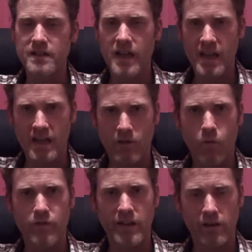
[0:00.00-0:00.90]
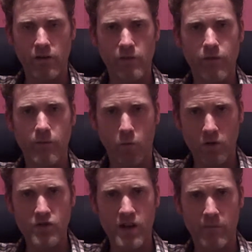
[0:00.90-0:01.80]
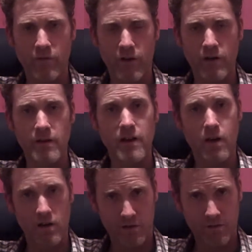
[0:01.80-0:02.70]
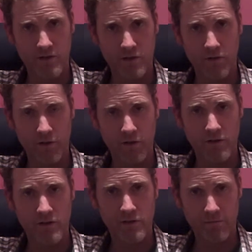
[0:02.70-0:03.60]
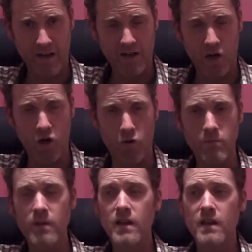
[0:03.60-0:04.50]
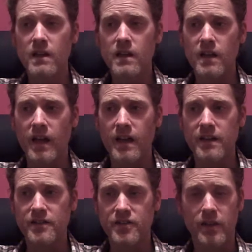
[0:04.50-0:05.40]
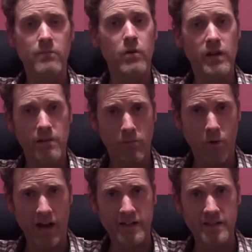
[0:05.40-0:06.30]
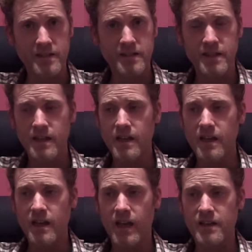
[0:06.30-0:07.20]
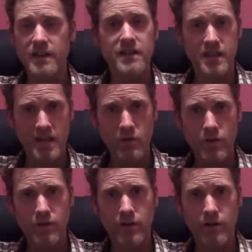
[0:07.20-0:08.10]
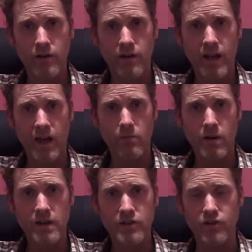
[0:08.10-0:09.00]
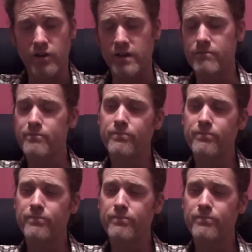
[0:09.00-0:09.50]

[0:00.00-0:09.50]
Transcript: take what they learned from the workshop environment to their back home, and so they can put it in practice and continue with their out-of-body journey.